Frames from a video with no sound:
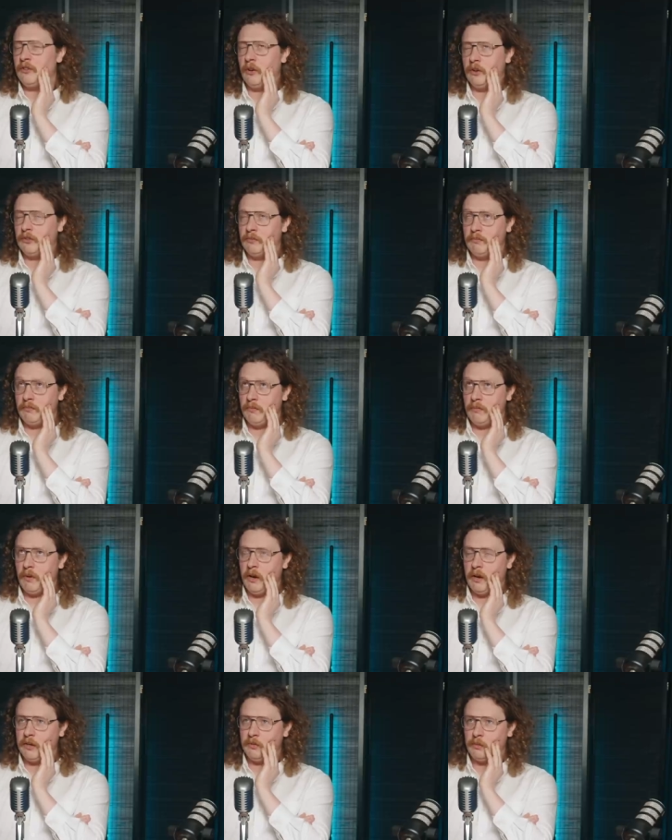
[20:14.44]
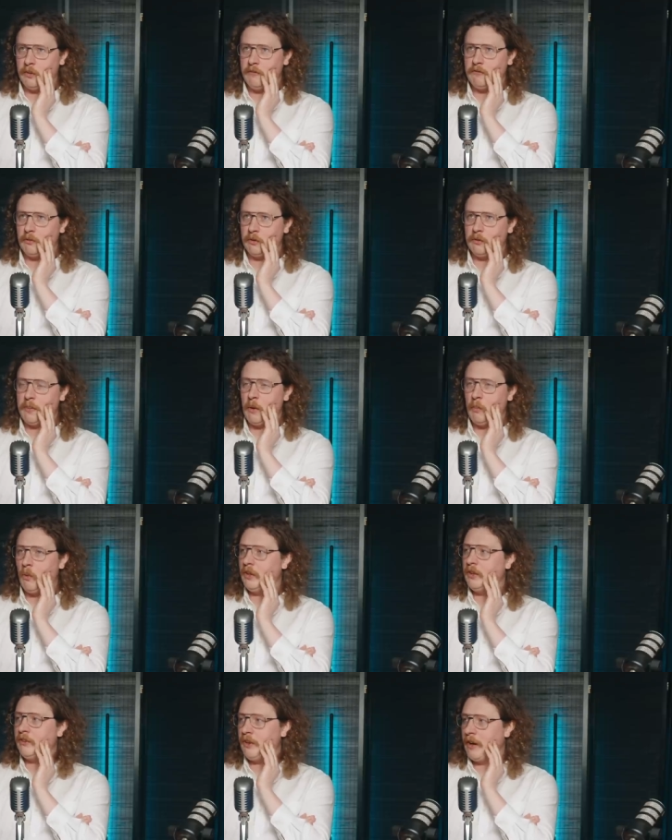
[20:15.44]
not as high as one in four. It's about
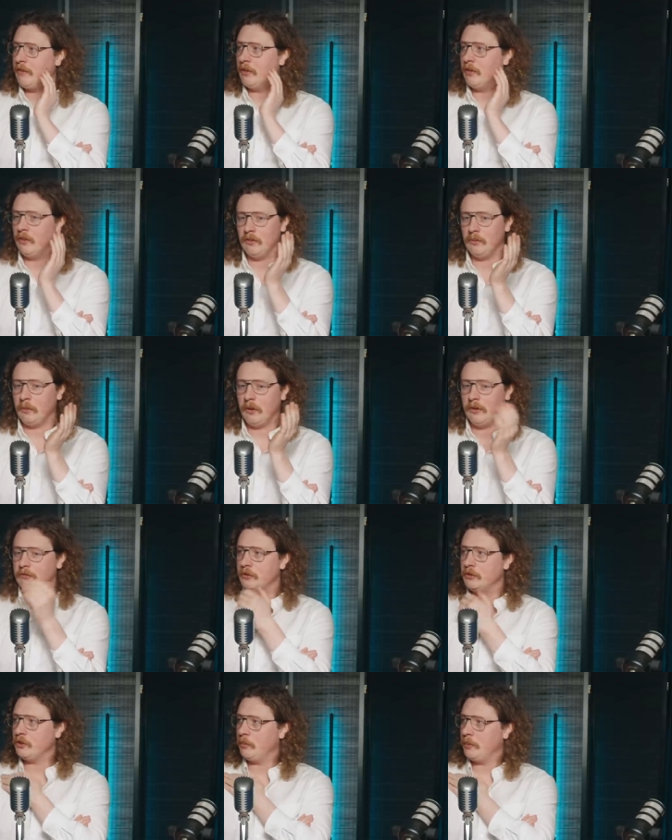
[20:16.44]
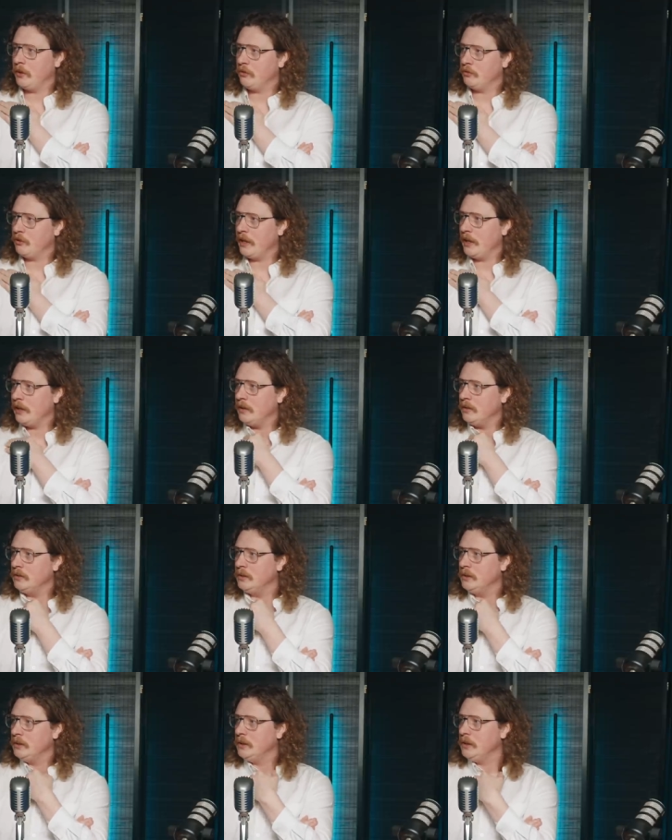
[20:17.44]
one in seven has applied for a job in Australia.
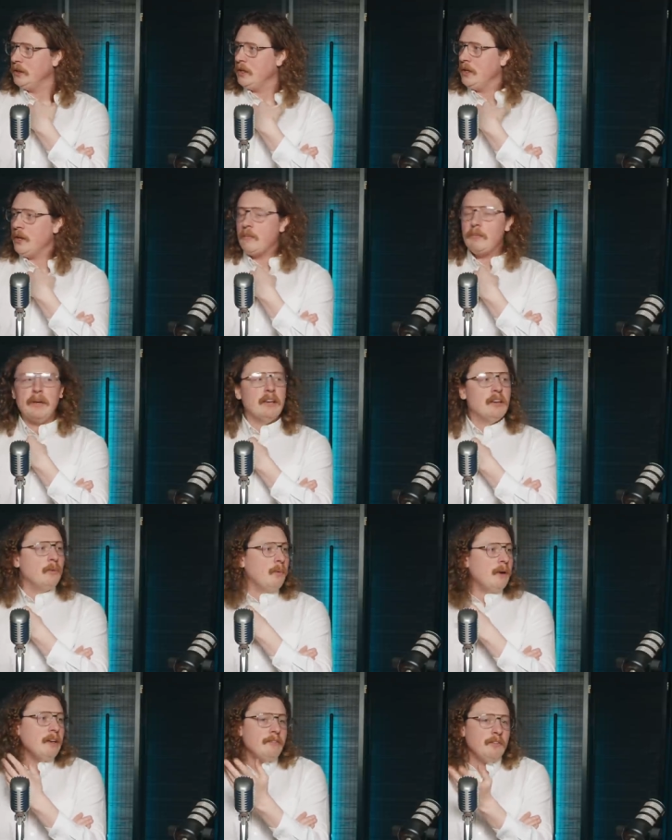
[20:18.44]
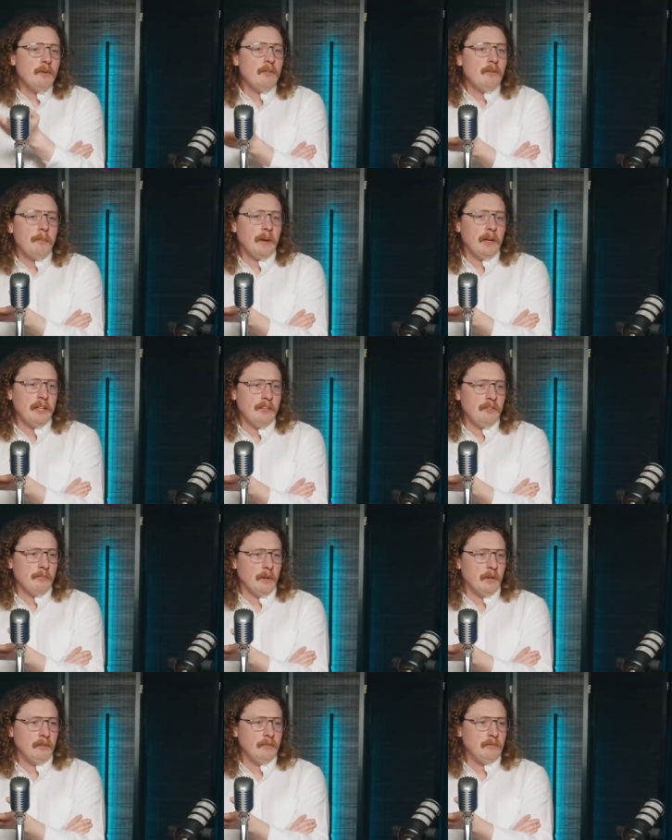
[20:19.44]
Really? Because well, if you're a
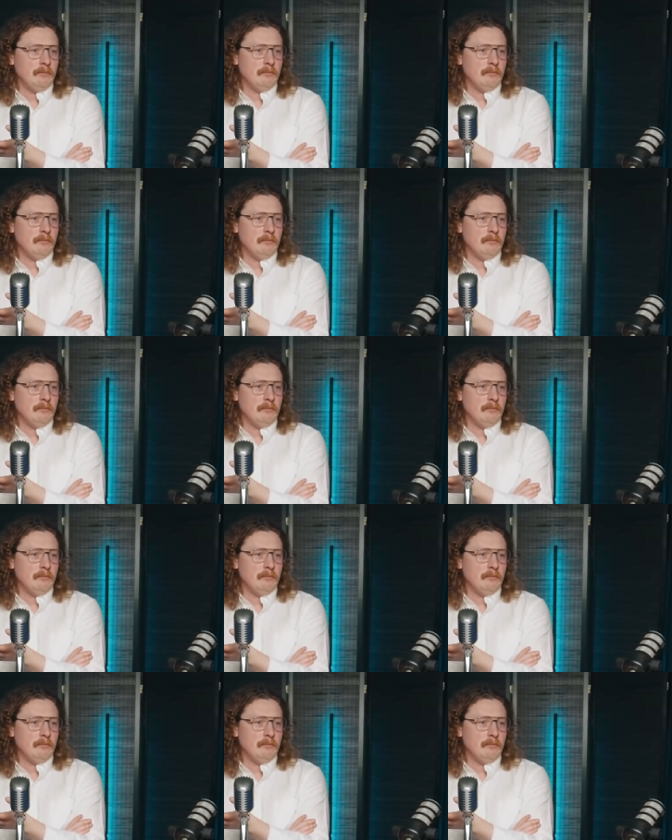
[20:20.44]
policeman,